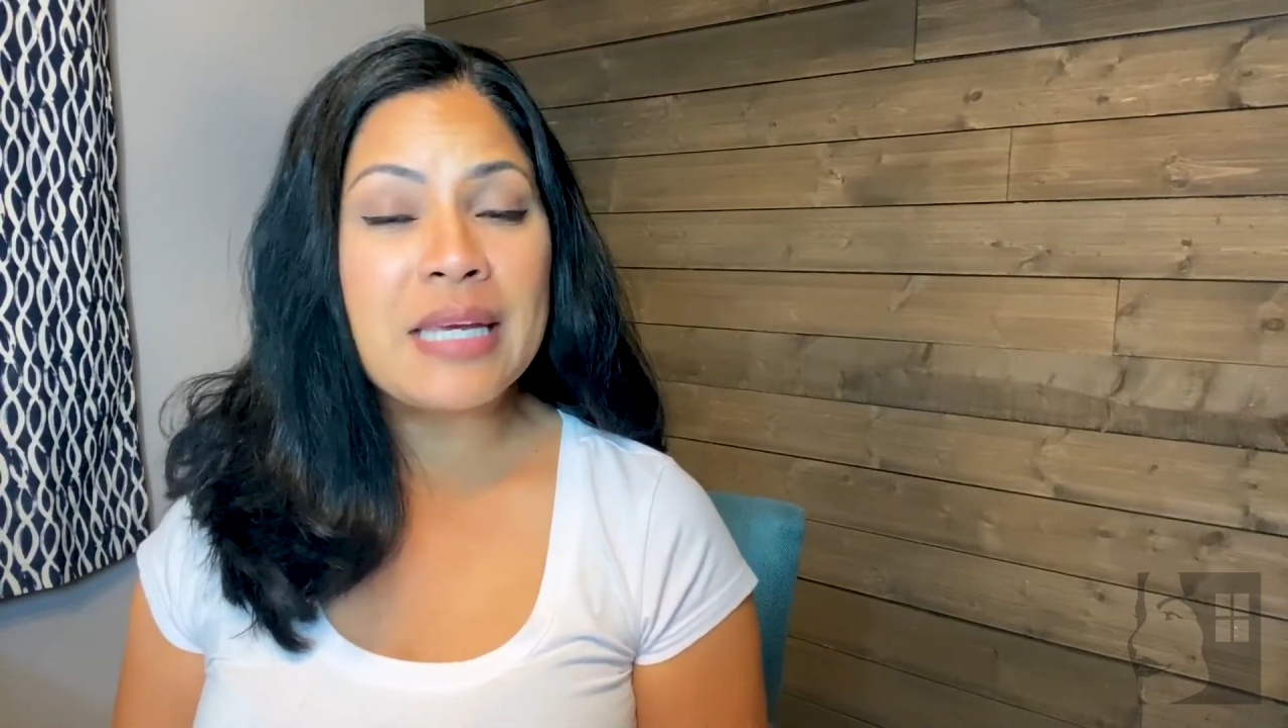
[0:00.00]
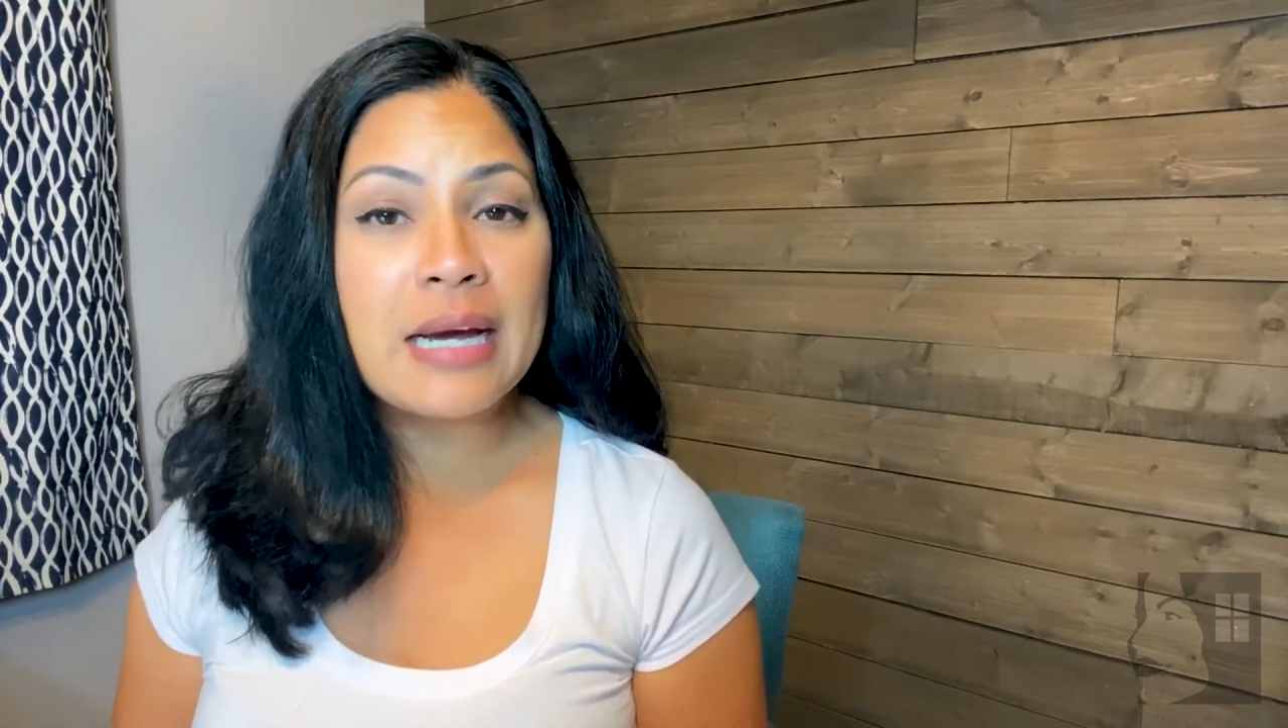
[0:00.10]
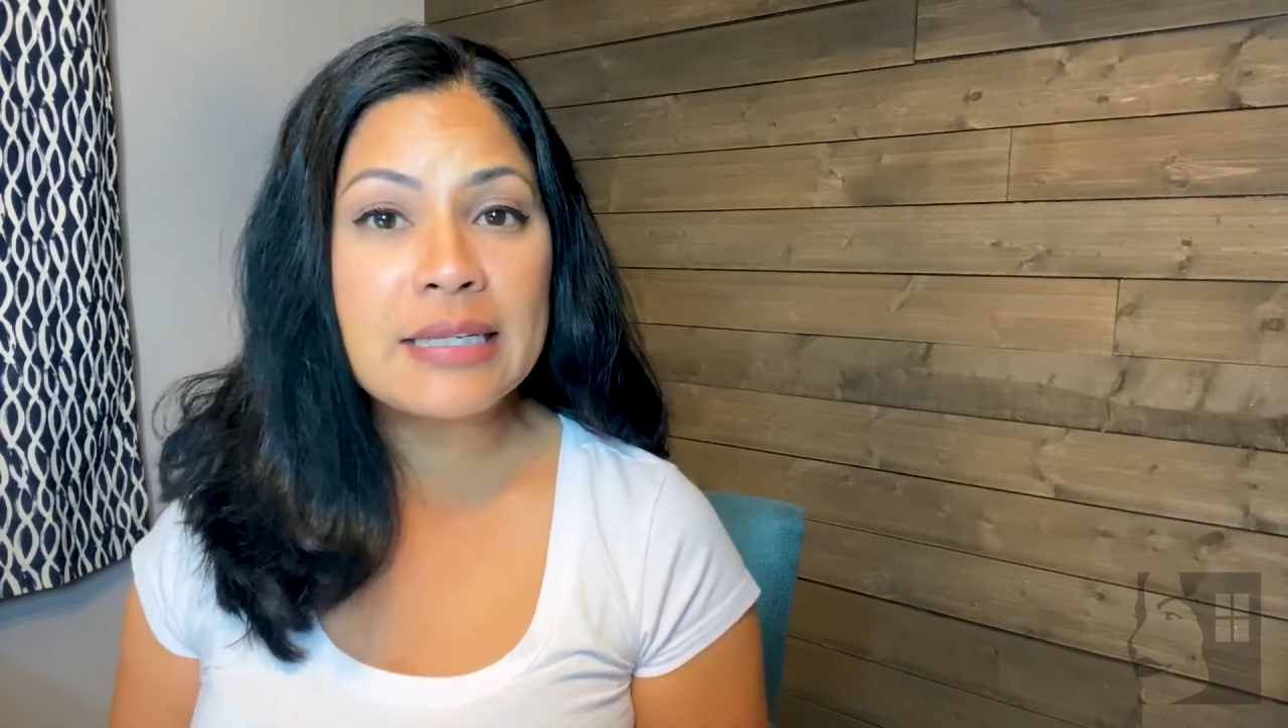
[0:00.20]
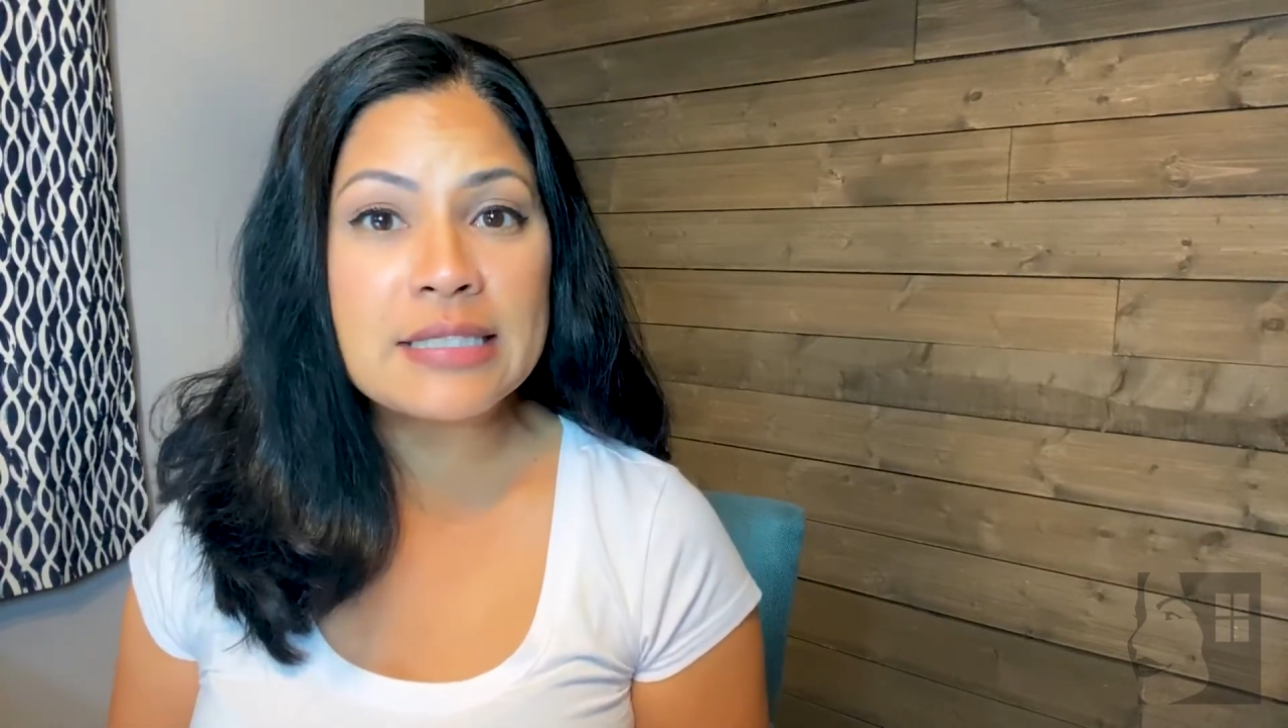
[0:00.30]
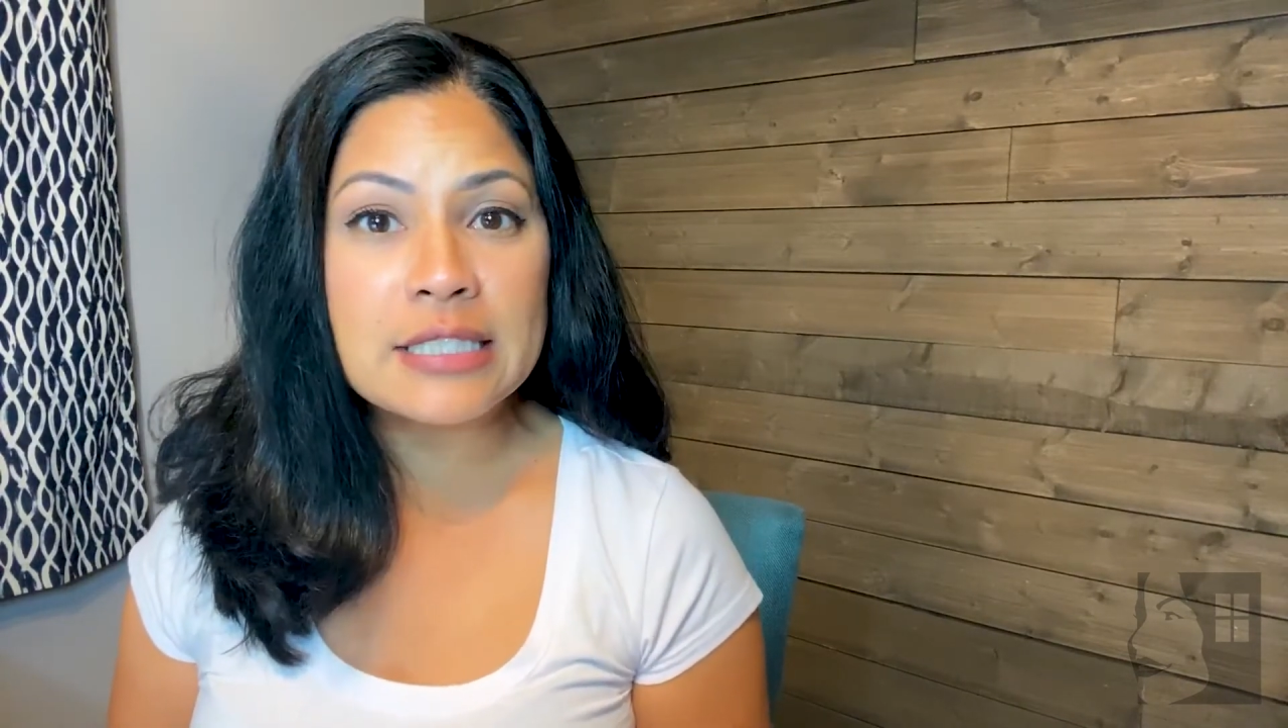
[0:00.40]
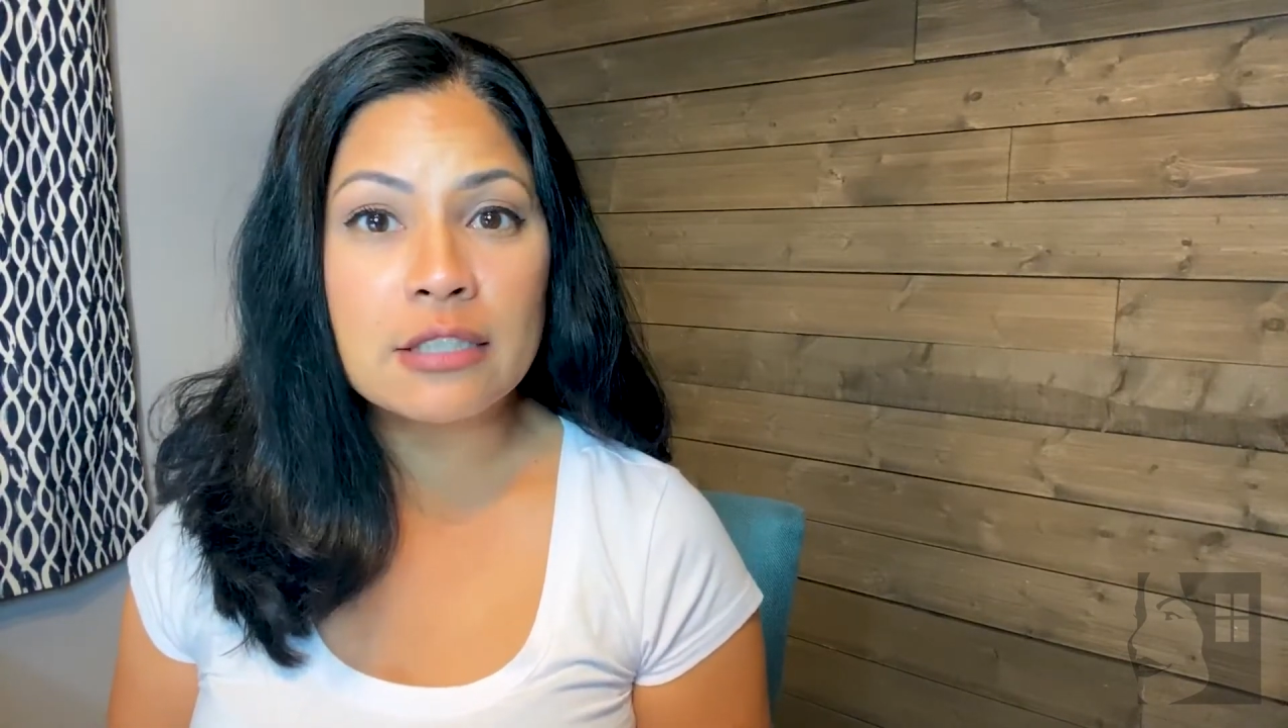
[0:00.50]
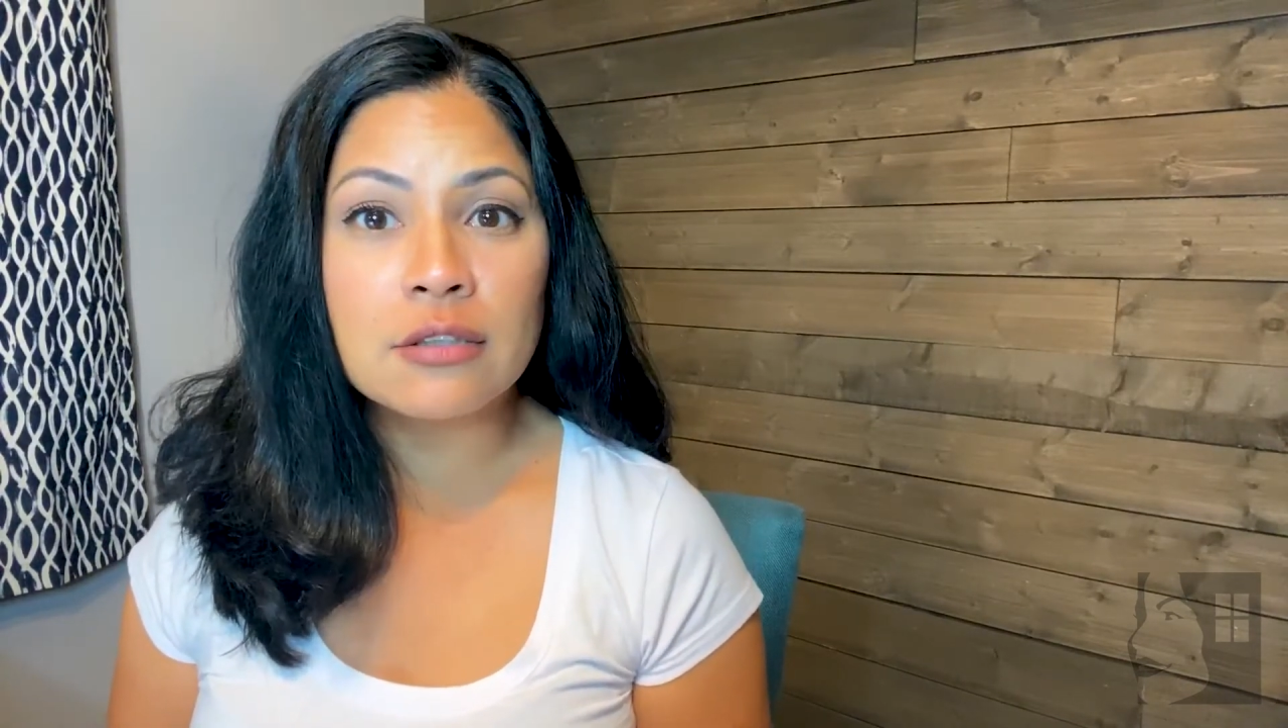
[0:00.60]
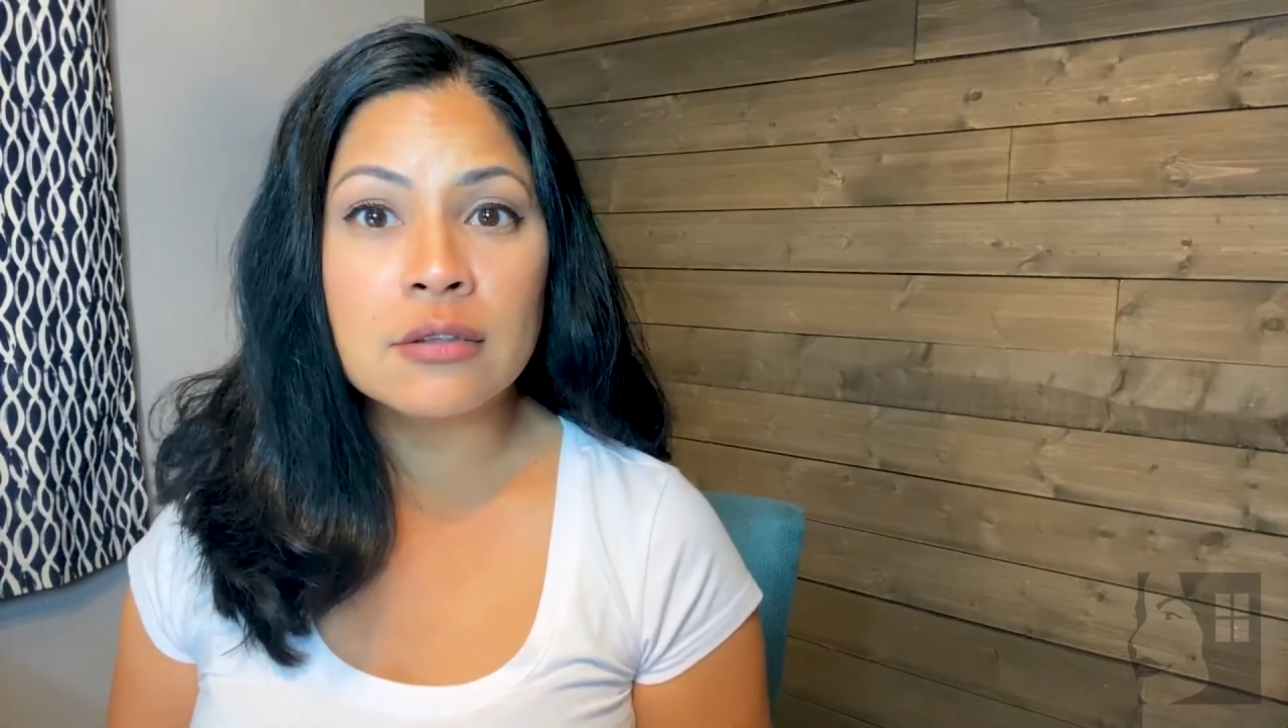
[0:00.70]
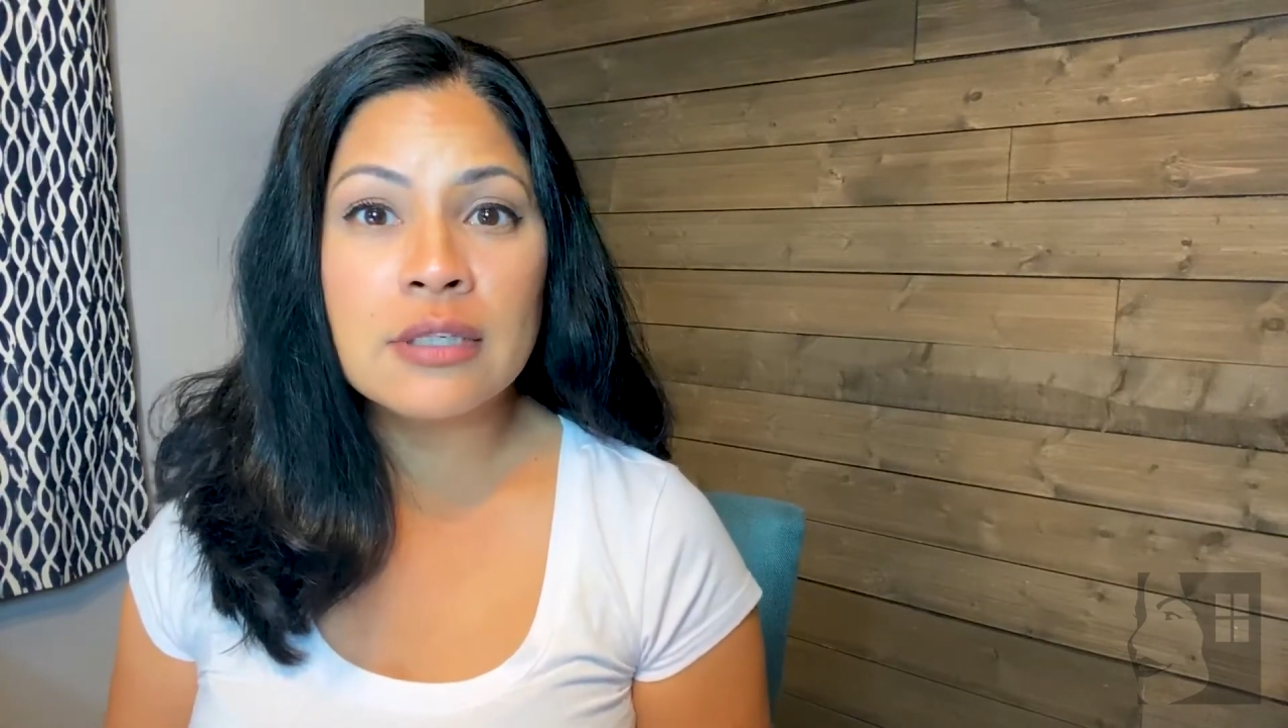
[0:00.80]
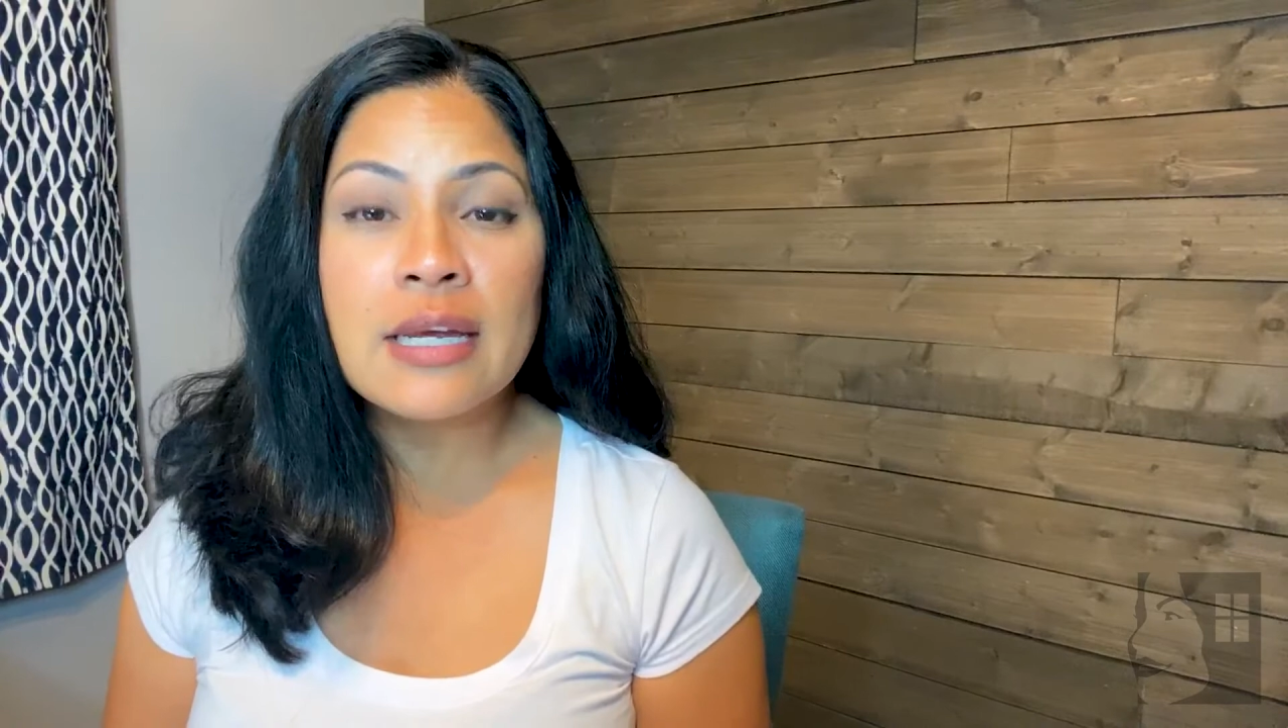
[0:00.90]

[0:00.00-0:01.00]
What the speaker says: ideal,